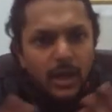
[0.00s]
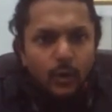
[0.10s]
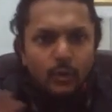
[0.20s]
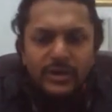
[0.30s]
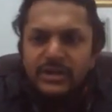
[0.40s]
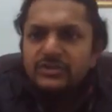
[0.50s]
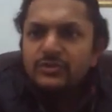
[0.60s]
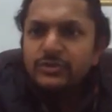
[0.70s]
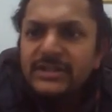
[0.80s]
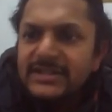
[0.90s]
Okay, dear
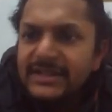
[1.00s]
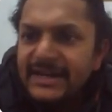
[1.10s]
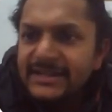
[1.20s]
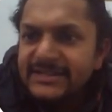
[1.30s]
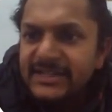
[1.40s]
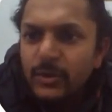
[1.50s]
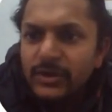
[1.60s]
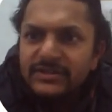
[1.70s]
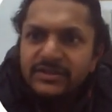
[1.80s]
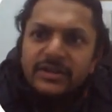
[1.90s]
students, let us see what
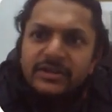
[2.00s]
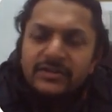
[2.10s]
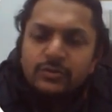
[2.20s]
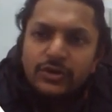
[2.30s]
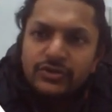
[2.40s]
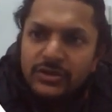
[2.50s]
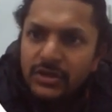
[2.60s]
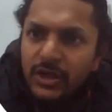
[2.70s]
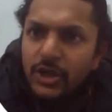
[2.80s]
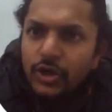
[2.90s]
is there in this
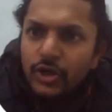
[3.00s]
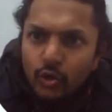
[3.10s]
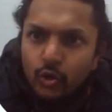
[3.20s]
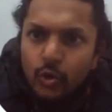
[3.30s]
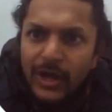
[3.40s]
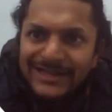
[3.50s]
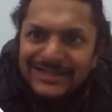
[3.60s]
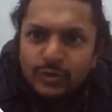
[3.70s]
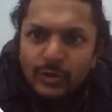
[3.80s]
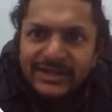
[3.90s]
question. Two
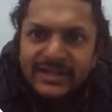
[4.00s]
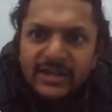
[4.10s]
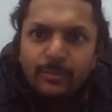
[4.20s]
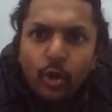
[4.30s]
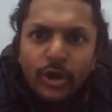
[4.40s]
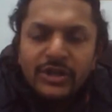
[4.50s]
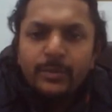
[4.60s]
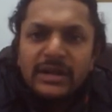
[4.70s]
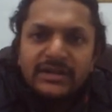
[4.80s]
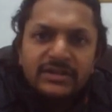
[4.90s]
isolated point
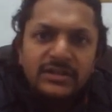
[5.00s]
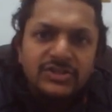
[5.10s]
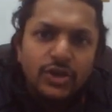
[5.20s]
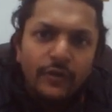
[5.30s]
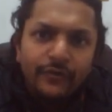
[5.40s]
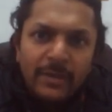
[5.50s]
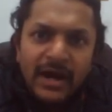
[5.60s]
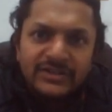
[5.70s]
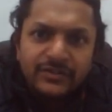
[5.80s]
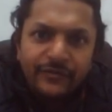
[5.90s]
particles of
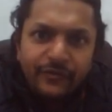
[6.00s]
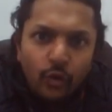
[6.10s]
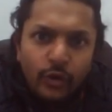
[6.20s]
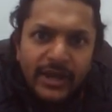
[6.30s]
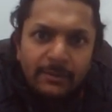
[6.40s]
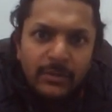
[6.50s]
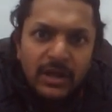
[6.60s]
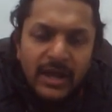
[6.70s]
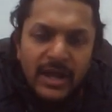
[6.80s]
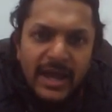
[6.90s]
mass 4m
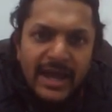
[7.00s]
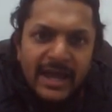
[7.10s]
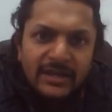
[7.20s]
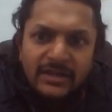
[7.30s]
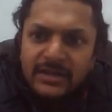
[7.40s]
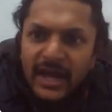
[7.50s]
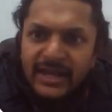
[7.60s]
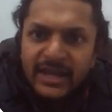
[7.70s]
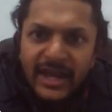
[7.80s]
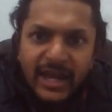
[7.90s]
and
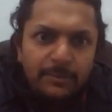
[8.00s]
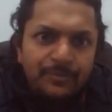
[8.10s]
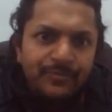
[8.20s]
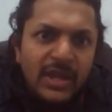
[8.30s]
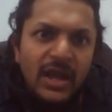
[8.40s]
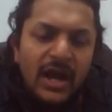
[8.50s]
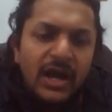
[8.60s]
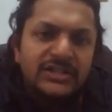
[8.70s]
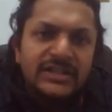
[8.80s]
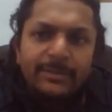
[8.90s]
9m
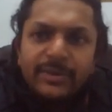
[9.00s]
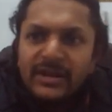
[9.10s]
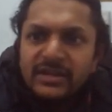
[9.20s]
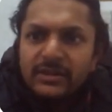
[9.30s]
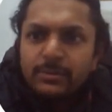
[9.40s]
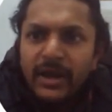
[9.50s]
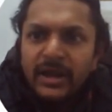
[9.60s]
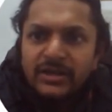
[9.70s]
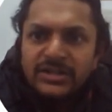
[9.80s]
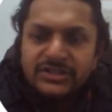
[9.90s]
are separated by
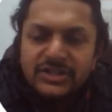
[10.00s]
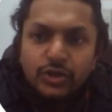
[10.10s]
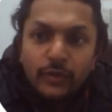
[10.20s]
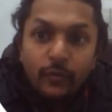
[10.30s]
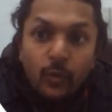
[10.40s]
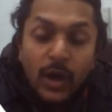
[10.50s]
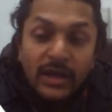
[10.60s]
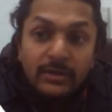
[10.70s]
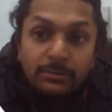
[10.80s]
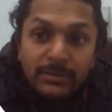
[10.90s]
a distance of
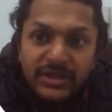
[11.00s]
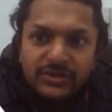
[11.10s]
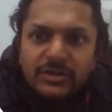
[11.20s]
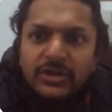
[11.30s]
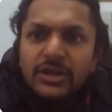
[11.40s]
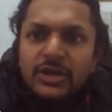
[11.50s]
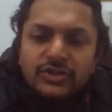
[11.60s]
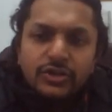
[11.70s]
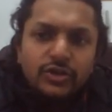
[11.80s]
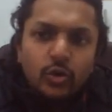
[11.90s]
1 meter.
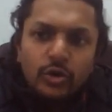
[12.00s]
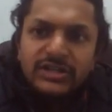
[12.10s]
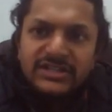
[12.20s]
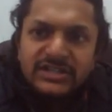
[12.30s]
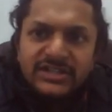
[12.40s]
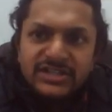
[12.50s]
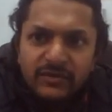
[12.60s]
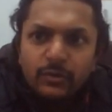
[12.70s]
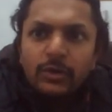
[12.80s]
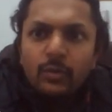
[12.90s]
So the total distance is
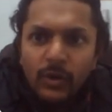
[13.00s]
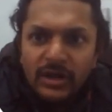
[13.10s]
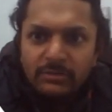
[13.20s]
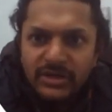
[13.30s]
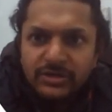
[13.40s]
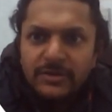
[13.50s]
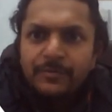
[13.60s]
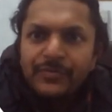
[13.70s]
given 1 meter.